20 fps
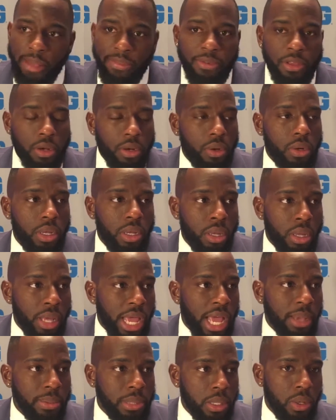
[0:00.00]
Absolutely.
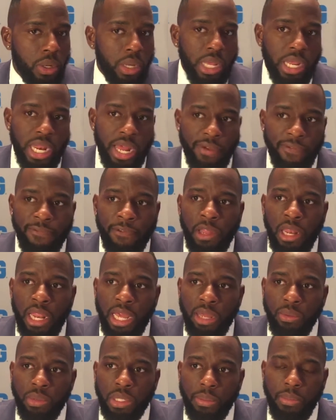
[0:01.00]
And I feel
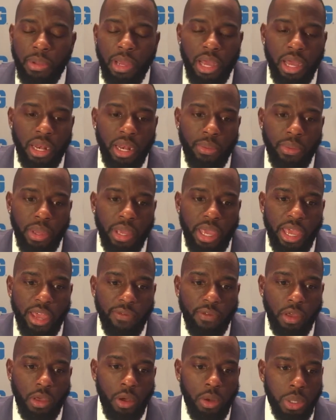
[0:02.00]
like with the mind that we have
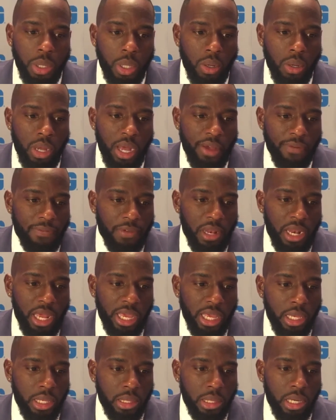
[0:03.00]
in Coach Holt, I feel
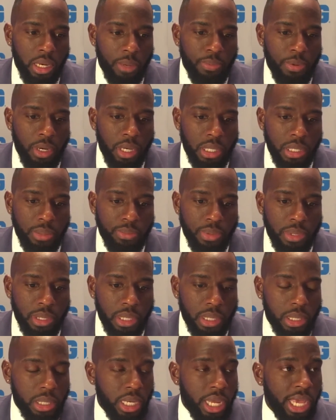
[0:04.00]
like he's going to put us in
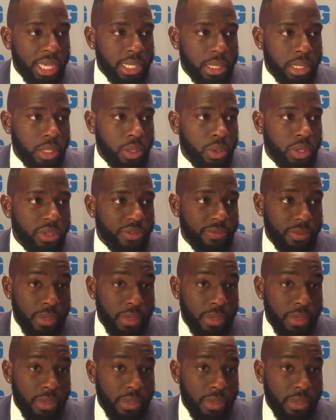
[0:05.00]
position to execute